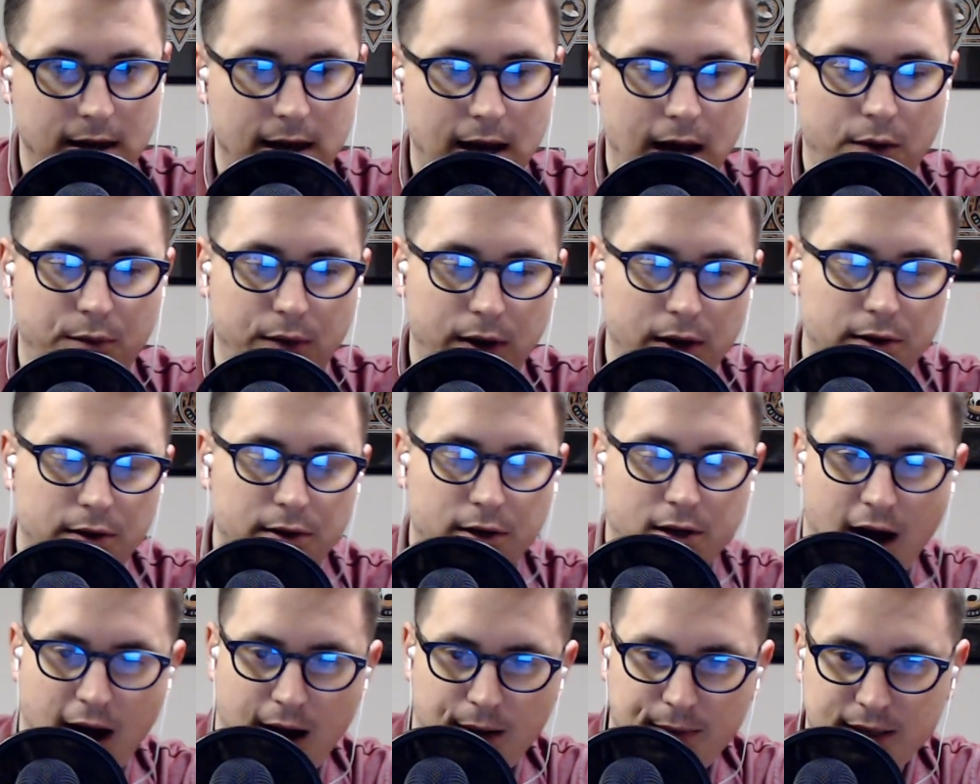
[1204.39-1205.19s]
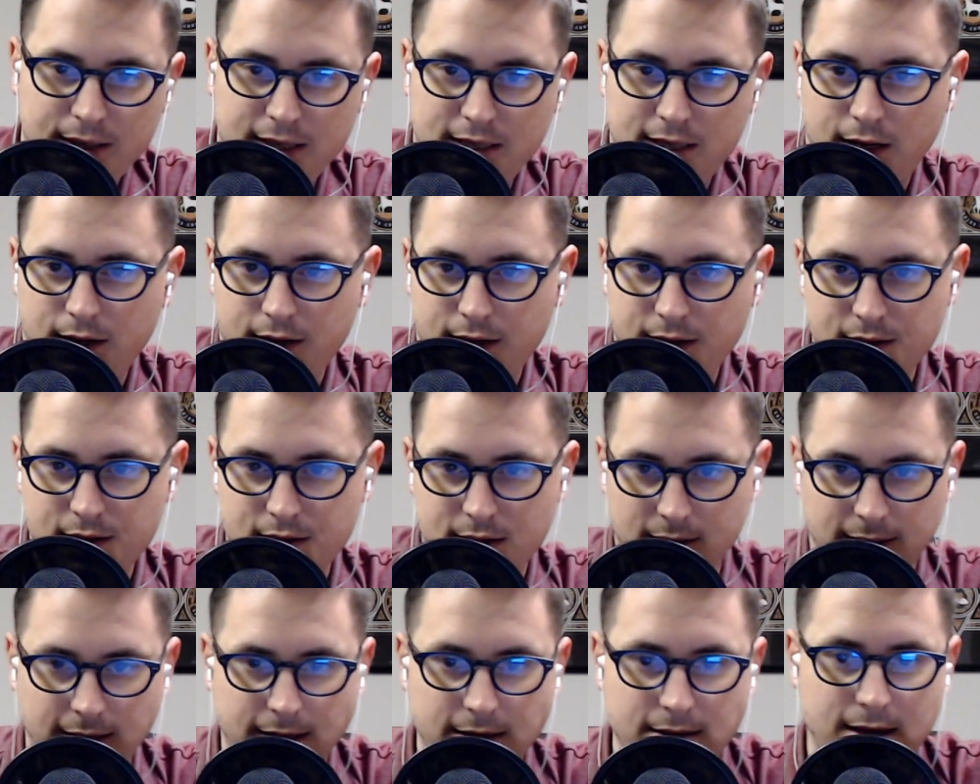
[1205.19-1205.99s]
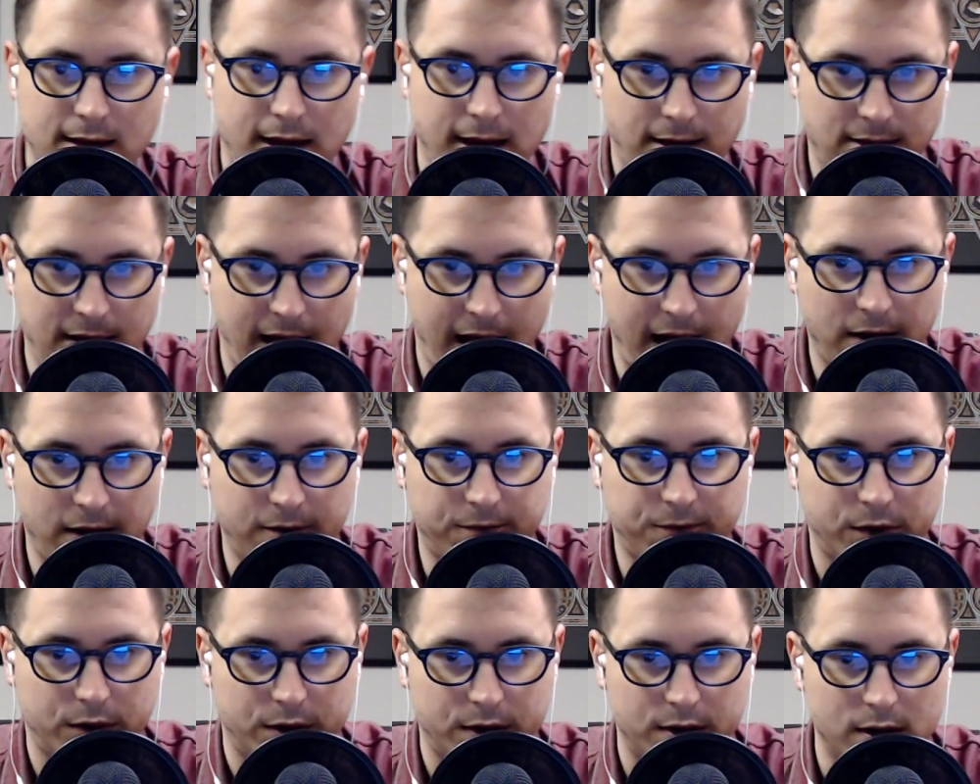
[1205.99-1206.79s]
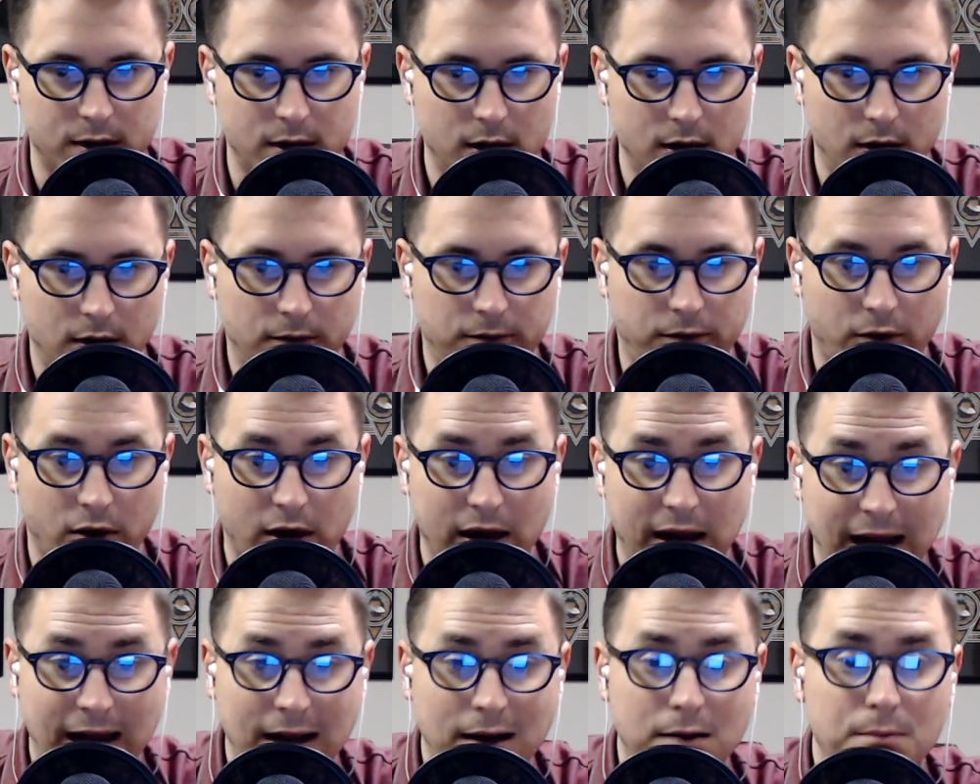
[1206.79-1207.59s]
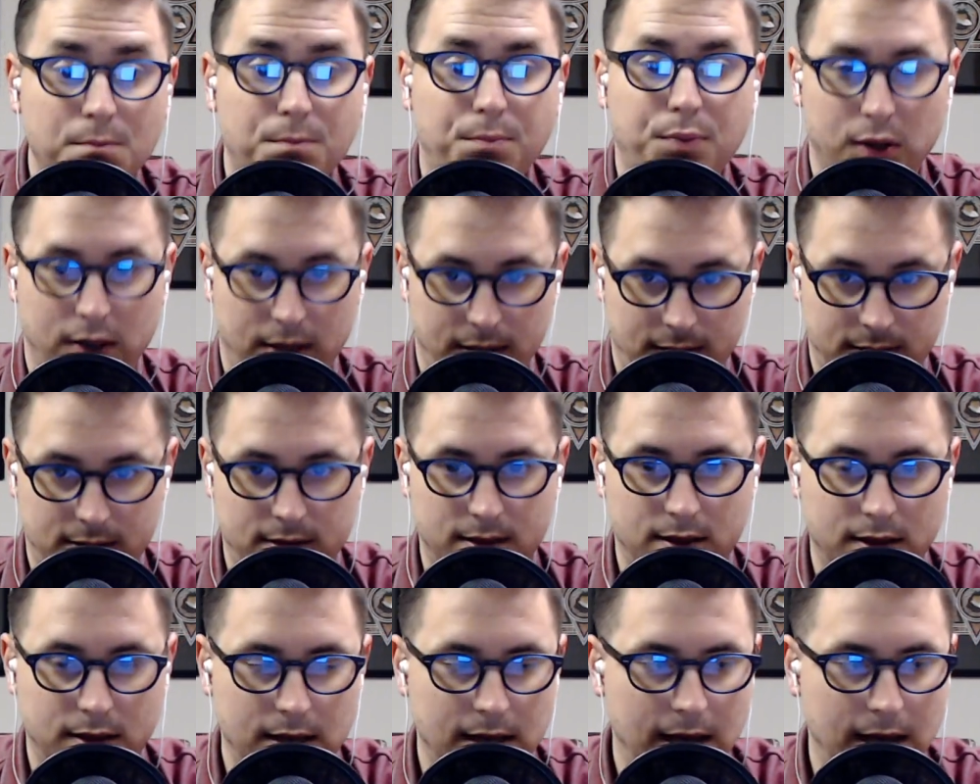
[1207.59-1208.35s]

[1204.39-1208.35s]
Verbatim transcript: And we go to commentaries and things like that for for input